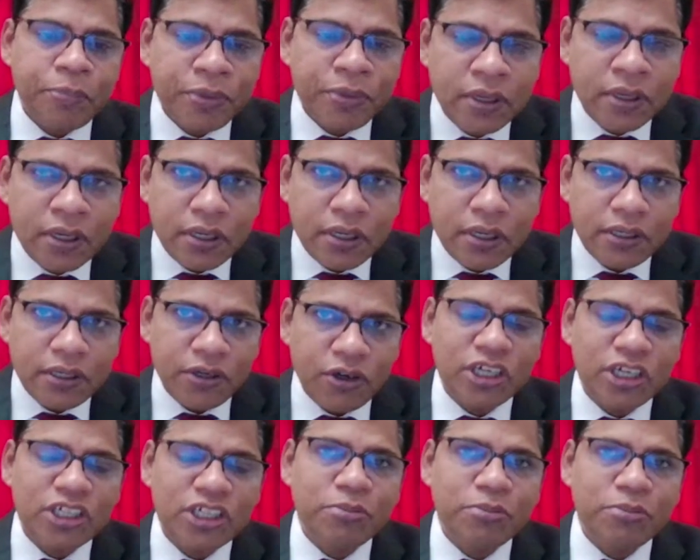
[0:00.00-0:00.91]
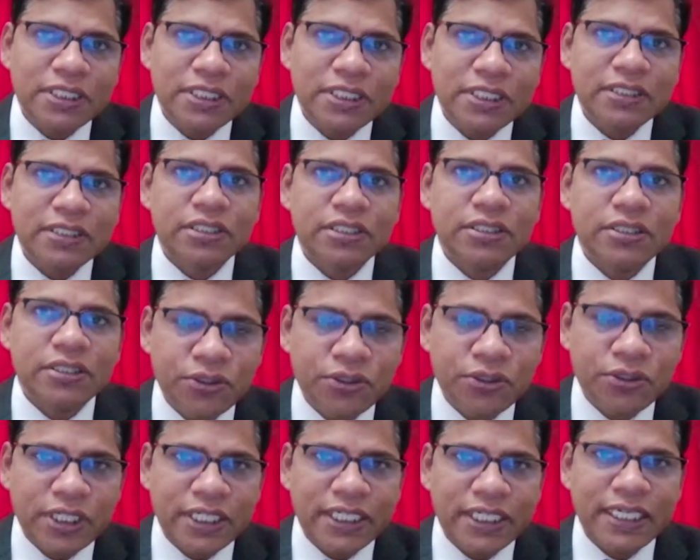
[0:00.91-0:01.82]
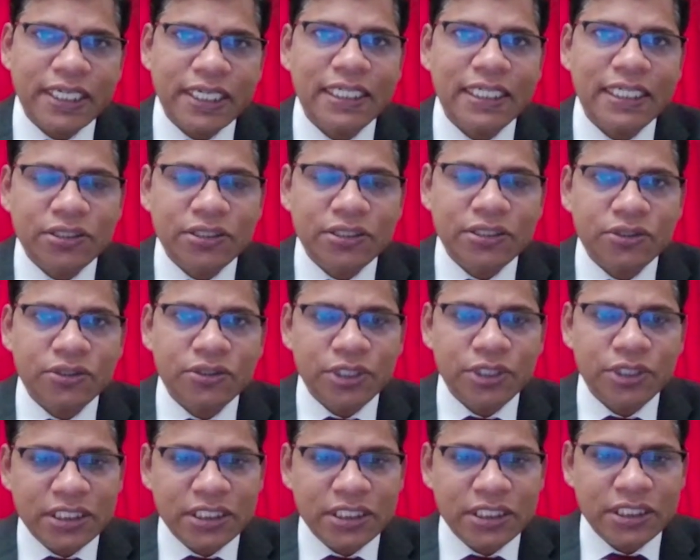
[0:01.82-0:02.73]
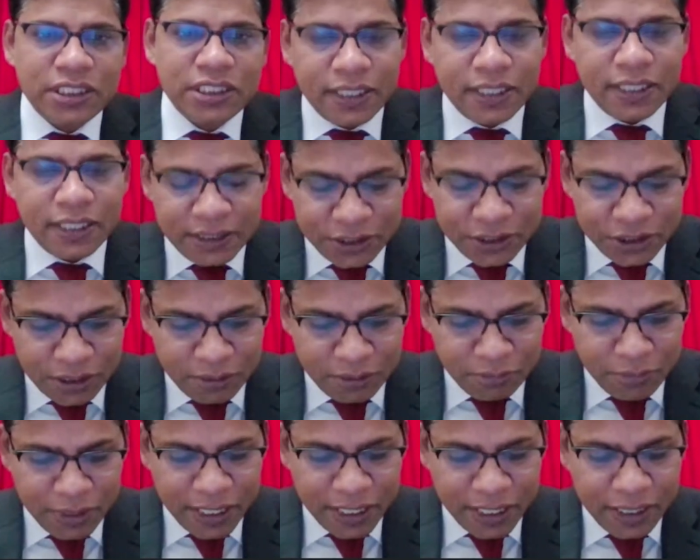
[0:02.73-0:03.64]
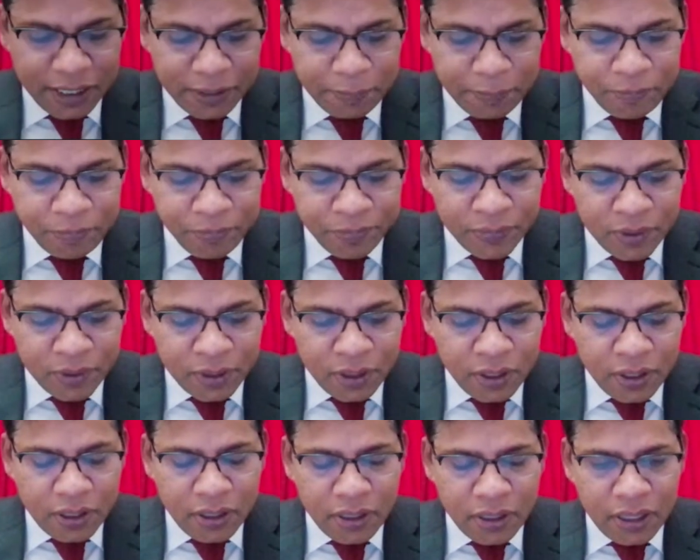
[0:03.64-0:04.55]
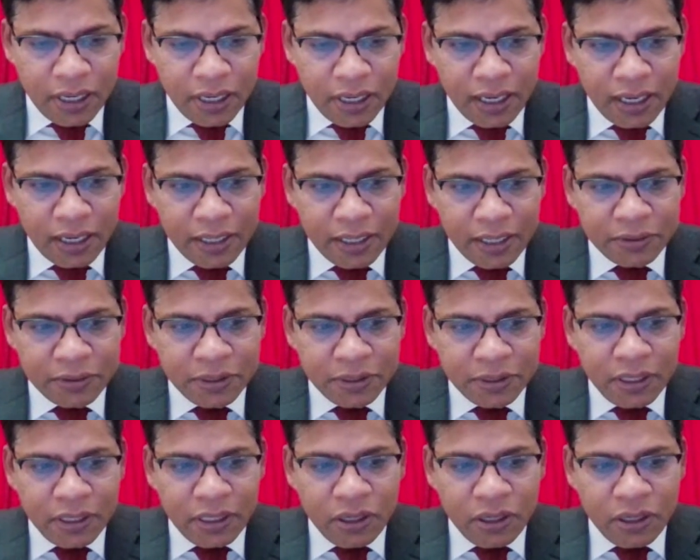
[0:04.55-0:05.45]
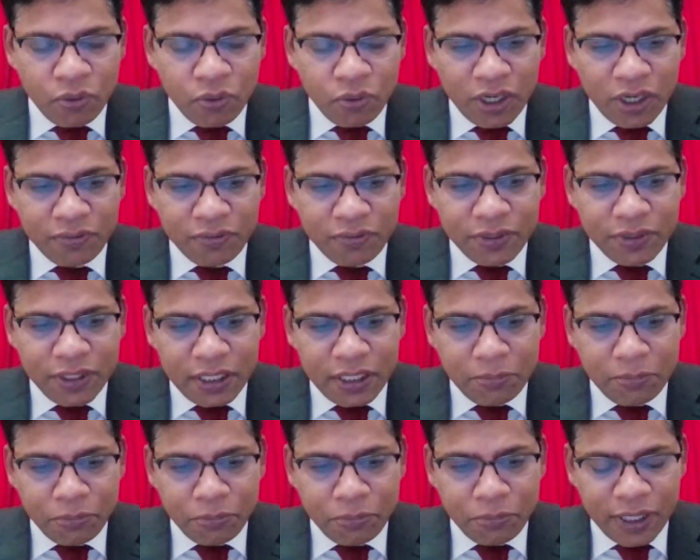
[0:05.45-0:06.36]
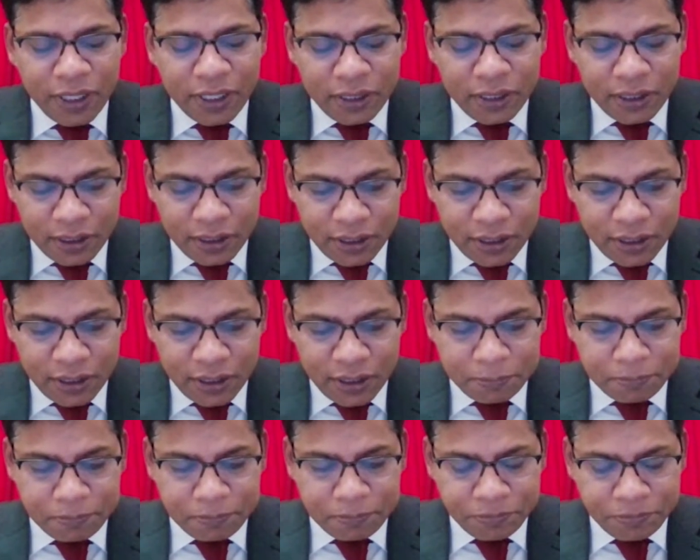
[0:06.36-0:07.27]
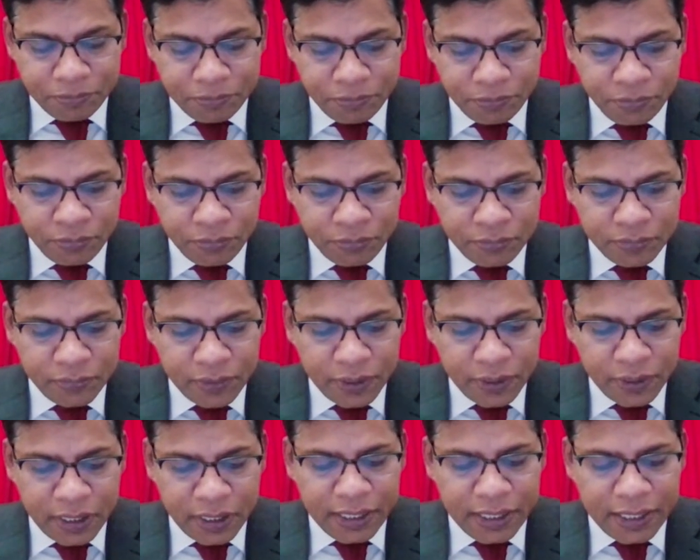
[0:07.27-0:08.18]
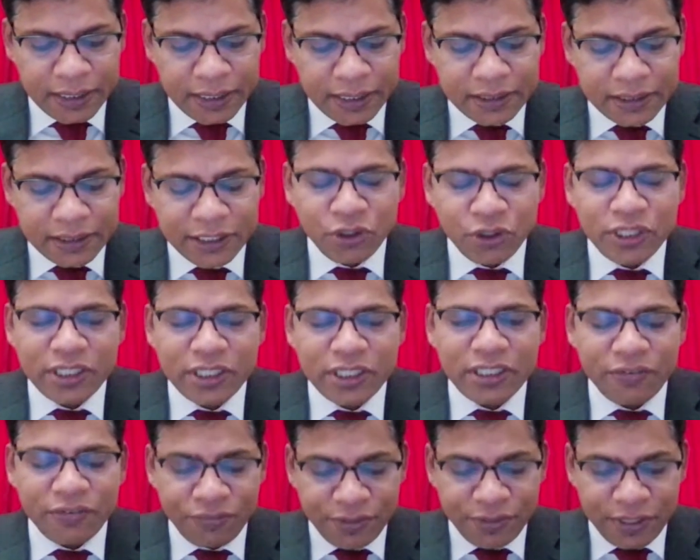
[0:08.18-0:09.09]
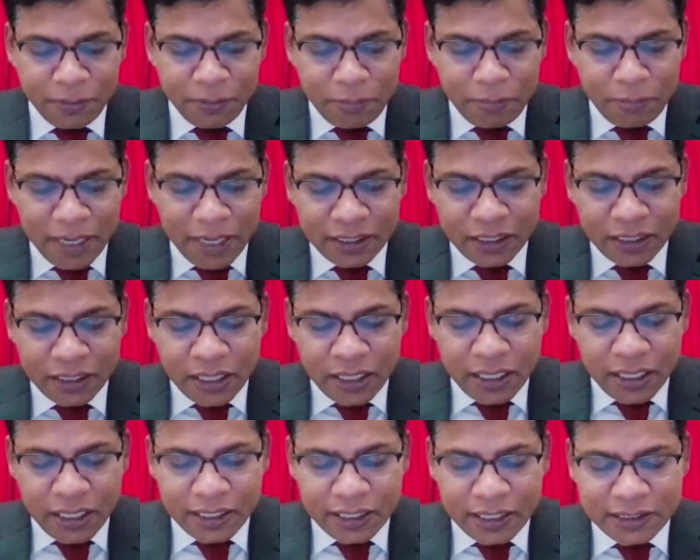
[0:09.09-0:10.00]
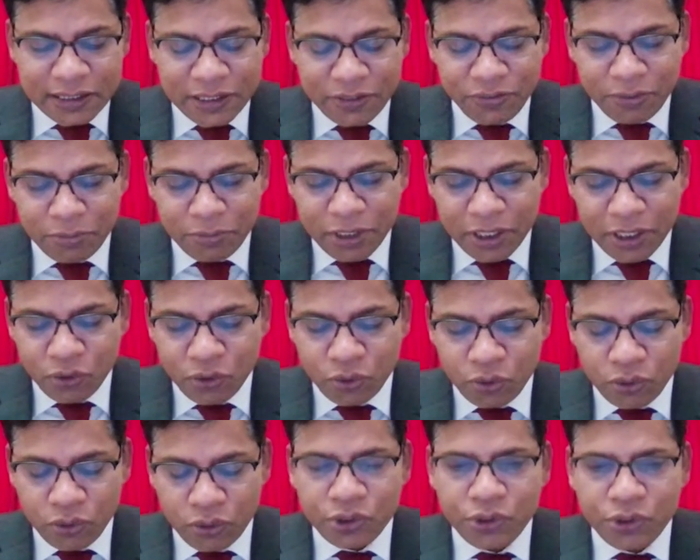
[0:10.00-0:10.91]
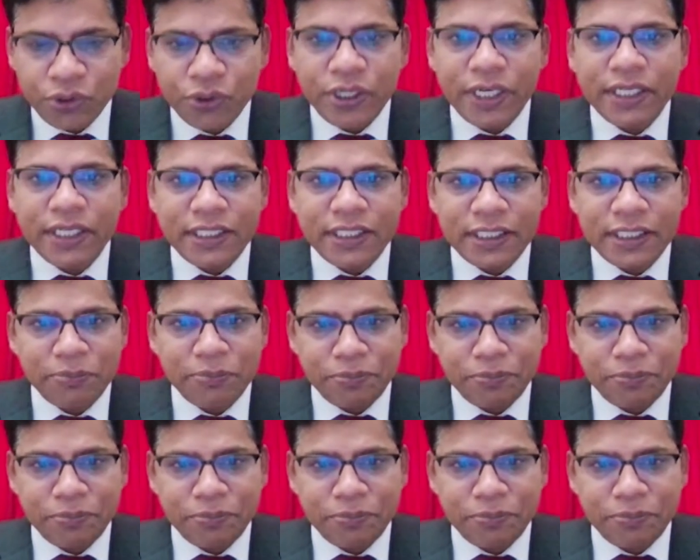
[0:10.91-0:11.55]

documents to the case to justify the decision made. And one of the important area is ignoring the feedback received from the QA team,